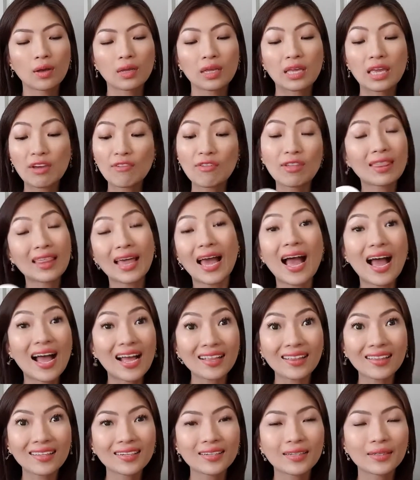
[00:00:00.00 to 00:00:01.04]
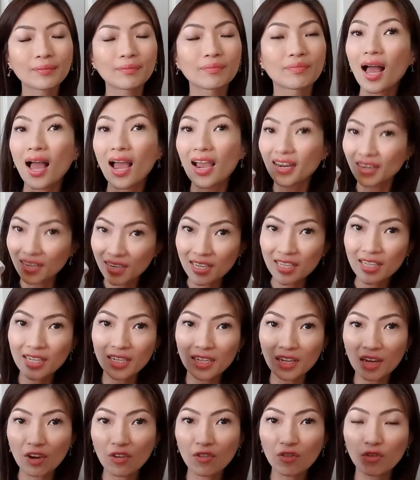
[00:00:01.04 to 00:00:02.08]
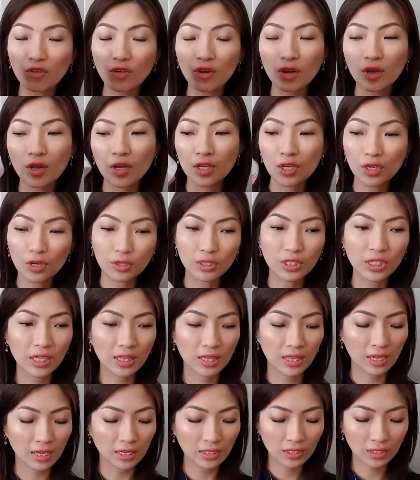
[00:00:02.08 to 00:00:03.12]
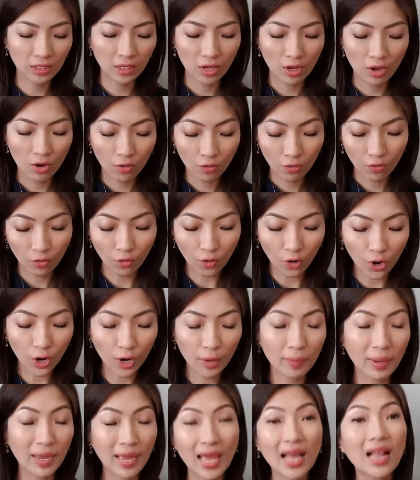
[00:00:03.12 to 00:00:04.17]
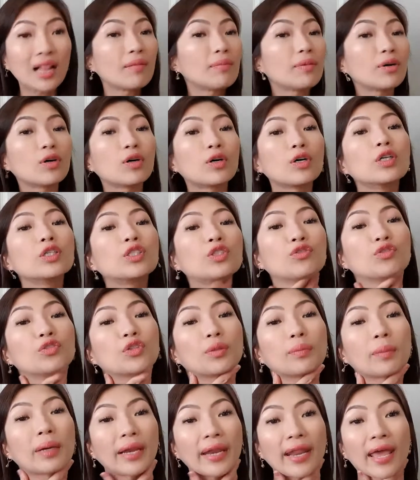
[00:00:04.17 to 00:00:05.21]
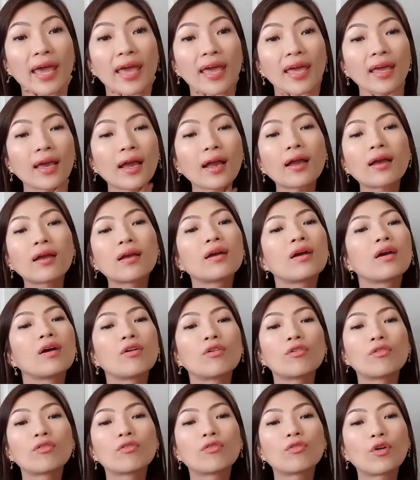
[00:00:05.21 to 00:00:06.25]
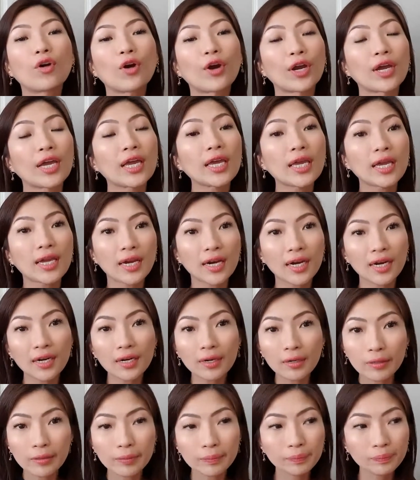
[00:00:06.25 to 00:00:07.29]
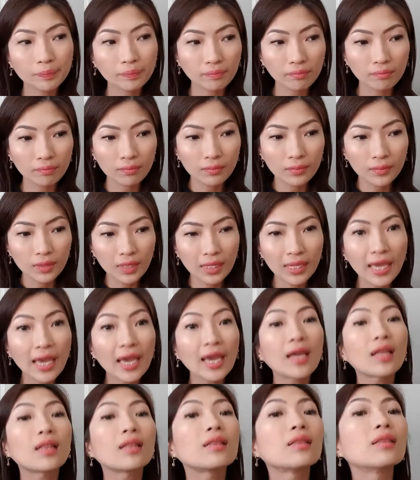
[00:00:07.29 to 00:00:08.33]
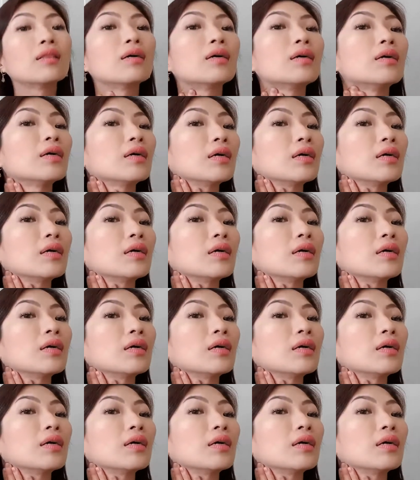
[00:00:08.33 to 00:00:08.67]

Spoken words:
Given that, I really love using this for my elbows, for my neck, for here, and